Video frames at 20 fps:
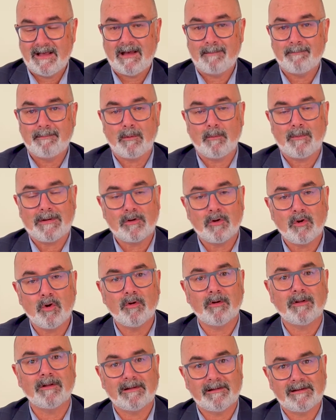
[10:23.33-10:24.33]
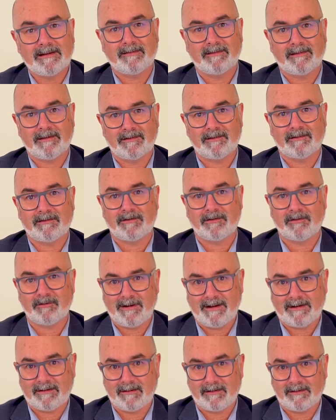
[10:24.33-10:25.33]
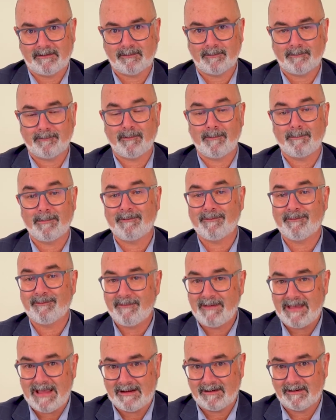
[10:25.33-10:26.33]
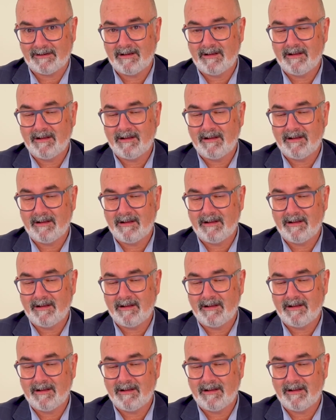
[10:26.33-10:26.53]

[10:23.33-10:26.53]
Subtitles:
But we couldn't let this distract us from the fact